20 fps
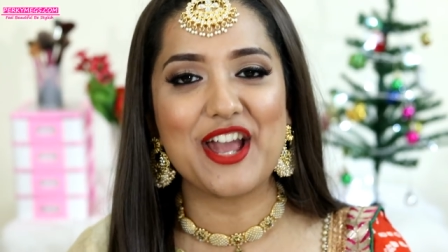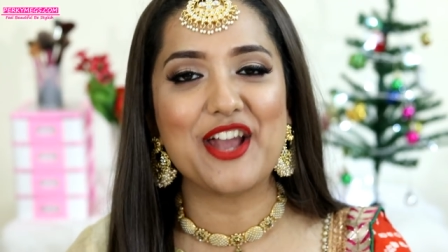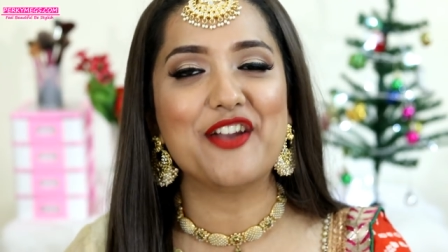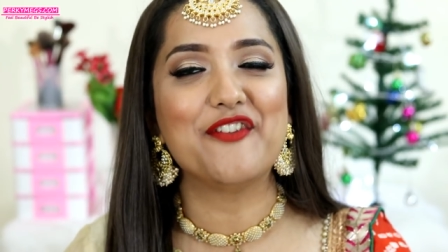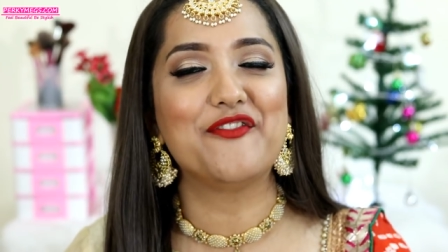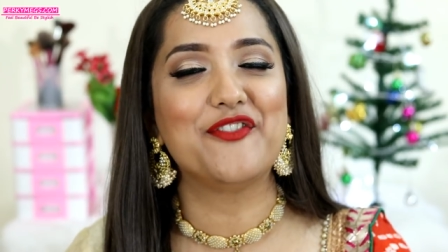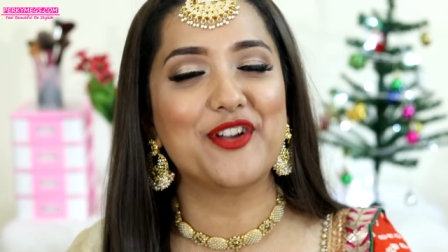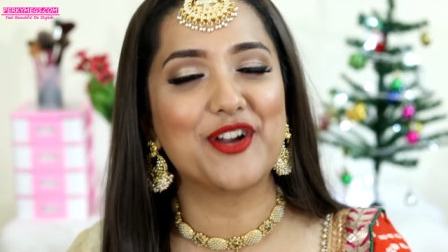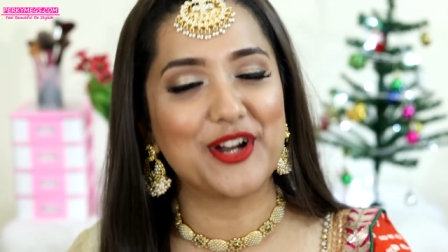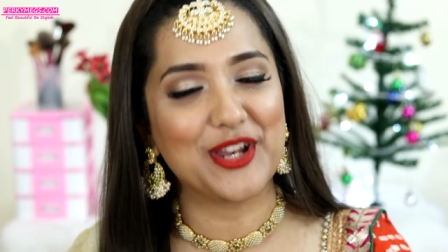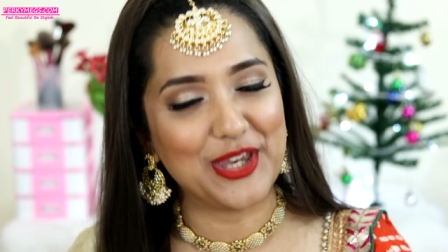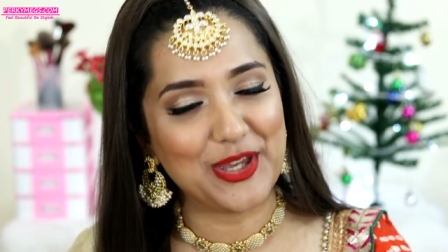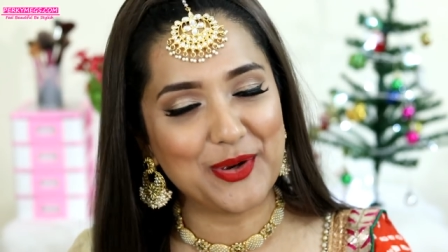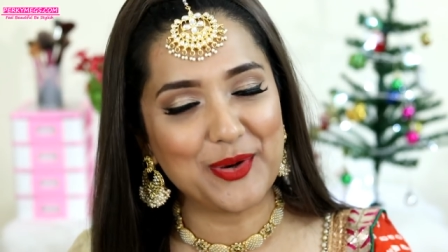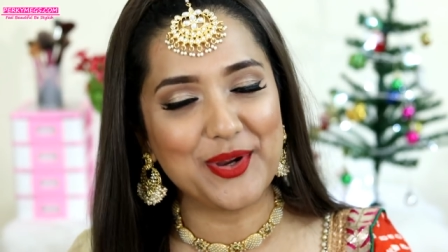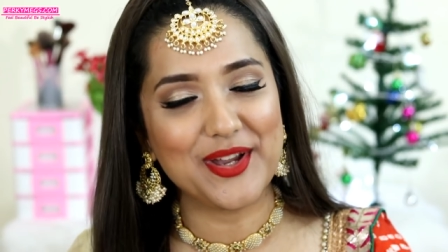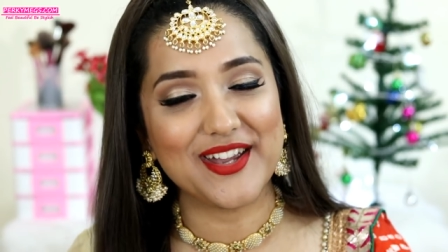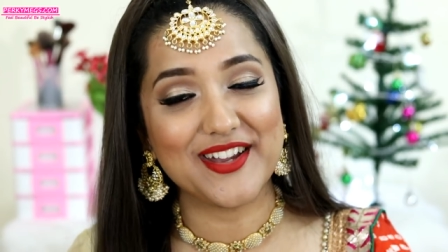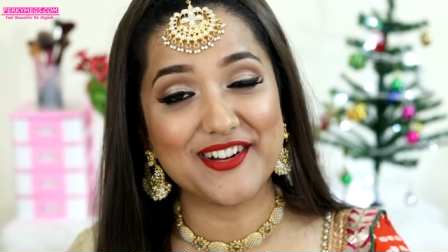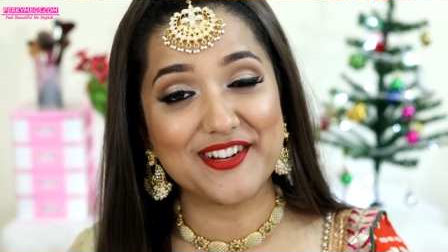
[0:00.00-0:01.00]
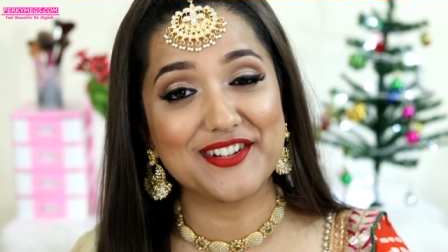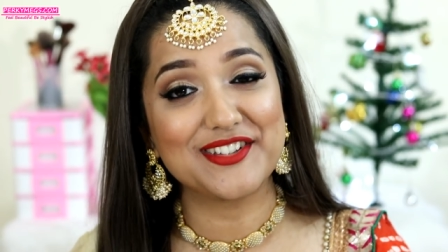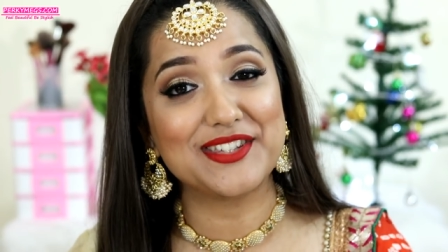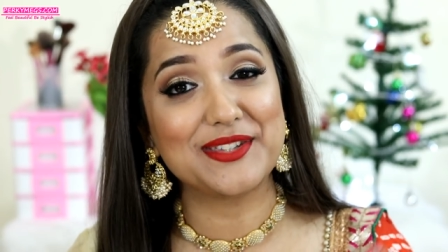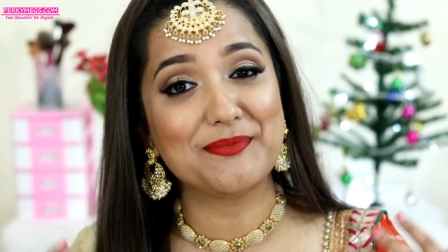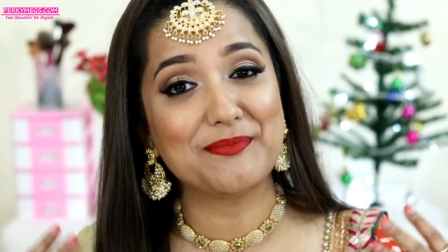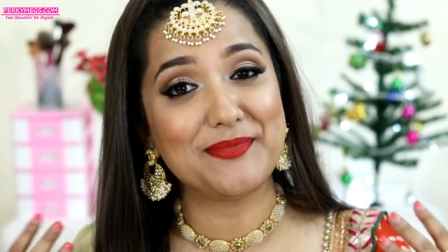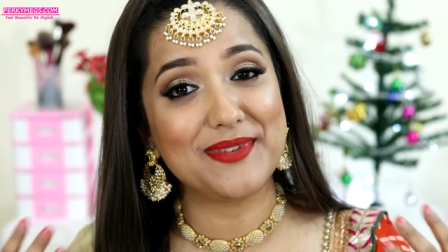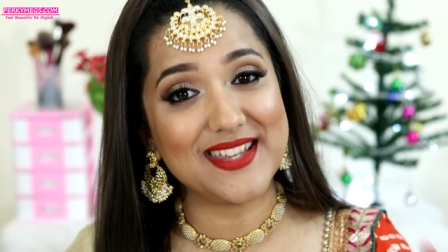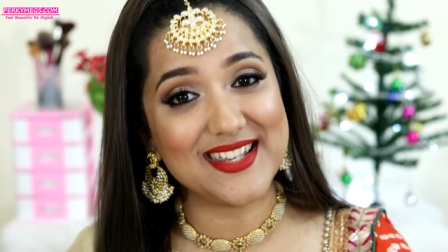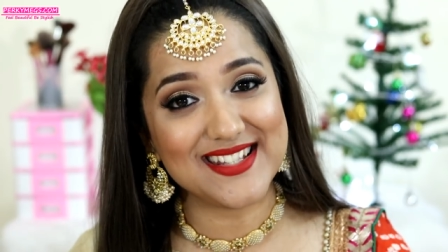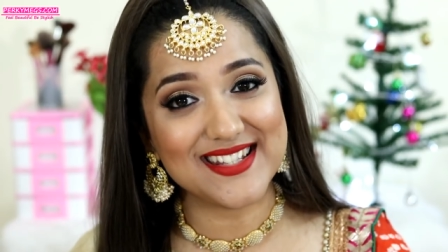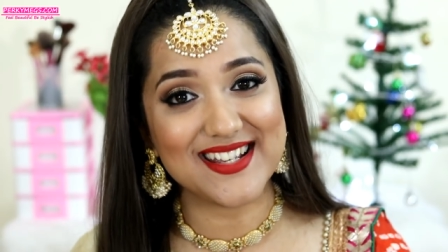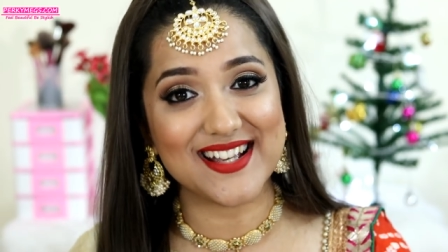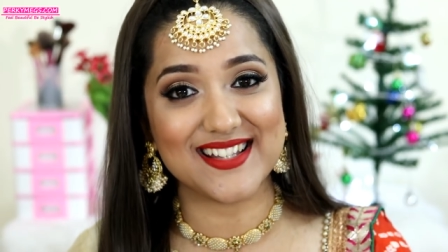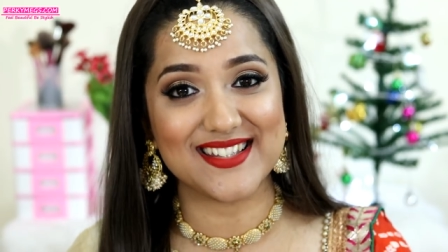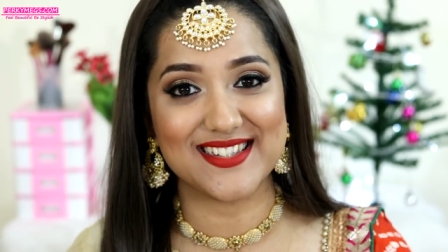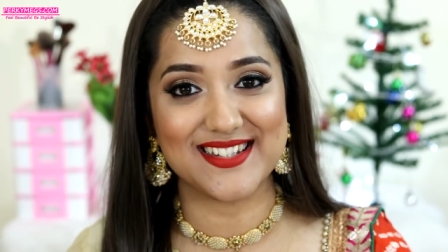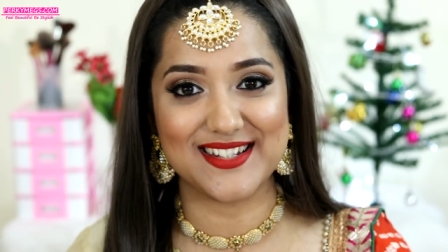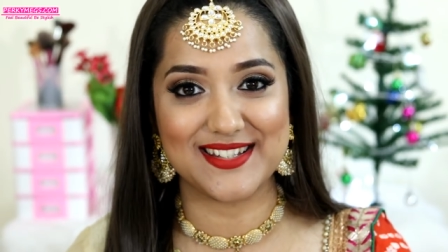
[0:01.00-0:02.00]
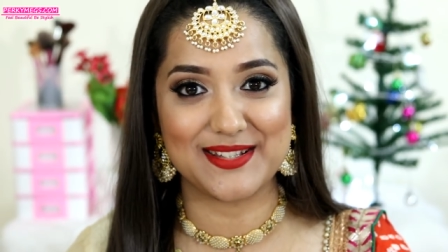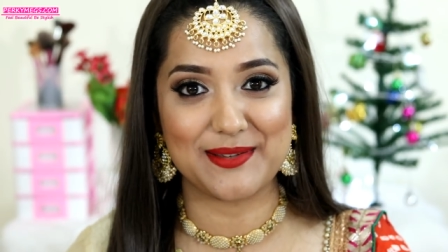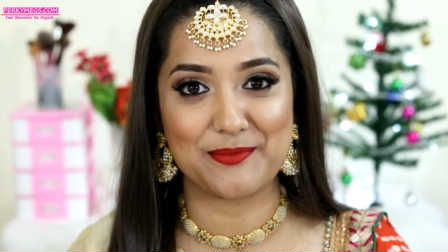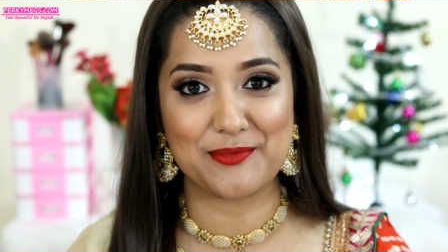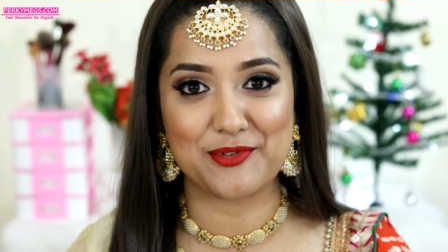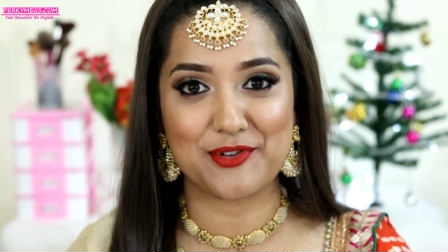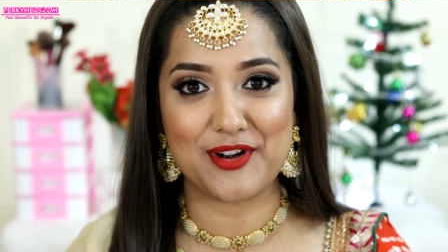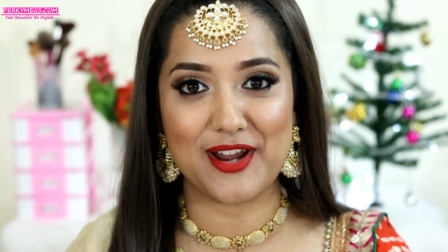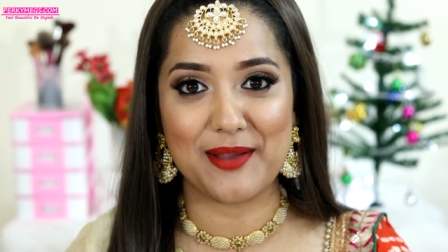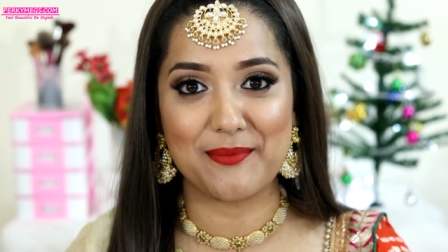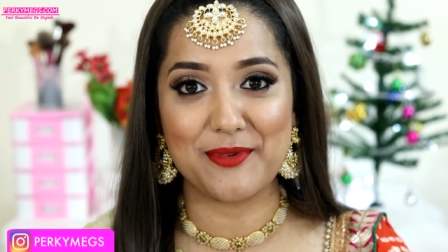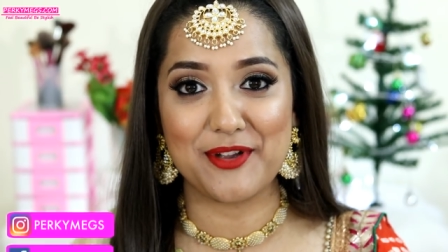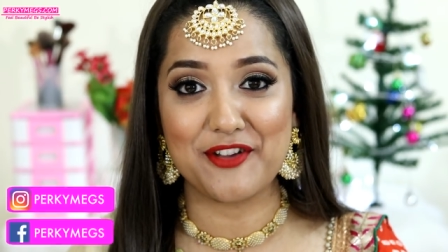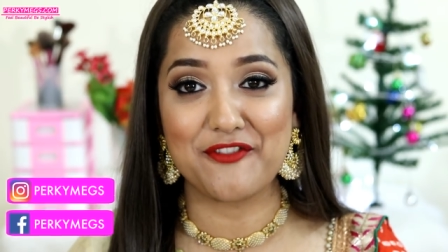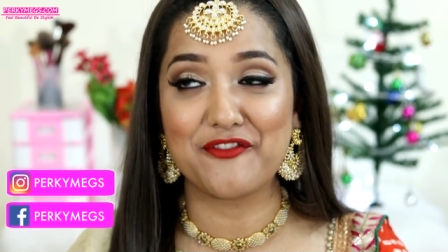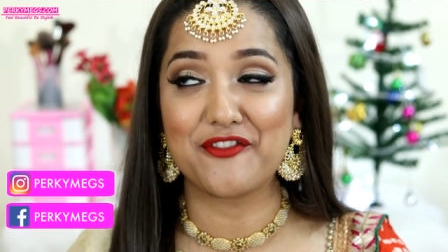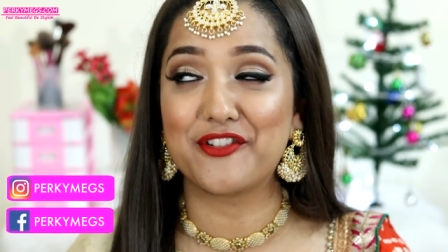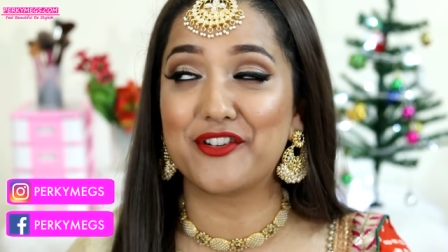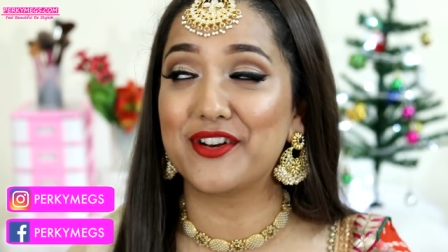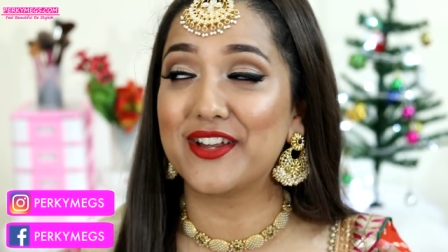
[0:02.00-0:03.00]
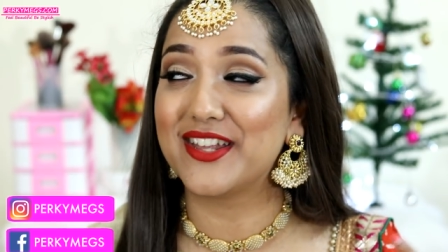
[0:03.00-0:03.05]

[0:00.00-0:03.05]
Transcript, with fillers: If you are new here then please consider subscribing for